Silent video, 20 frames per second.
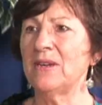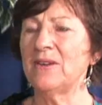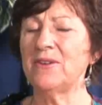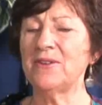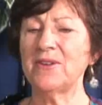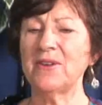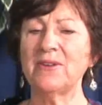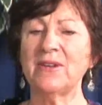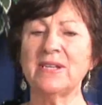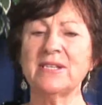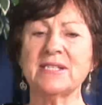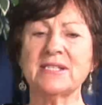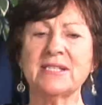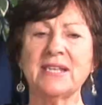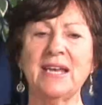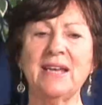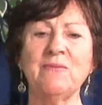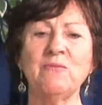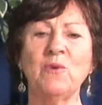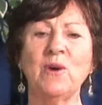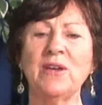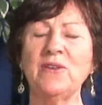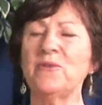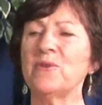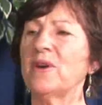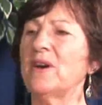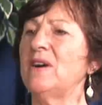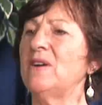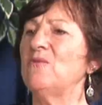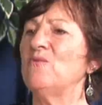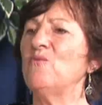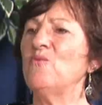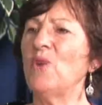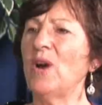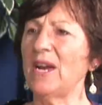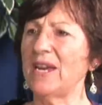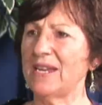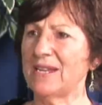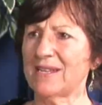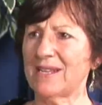You don't understand why you can't
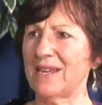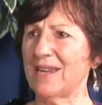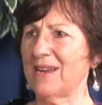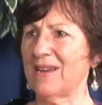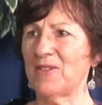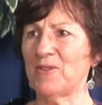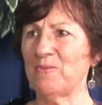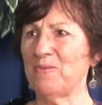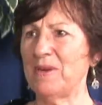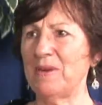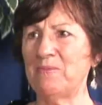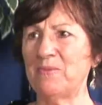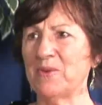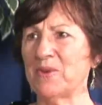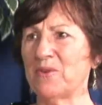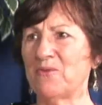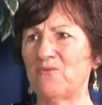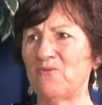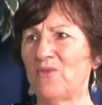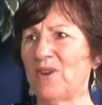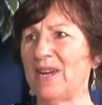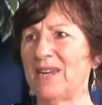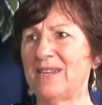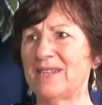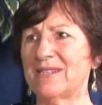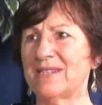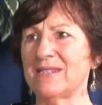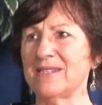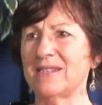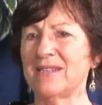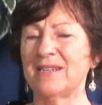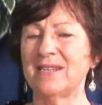write like other people can write and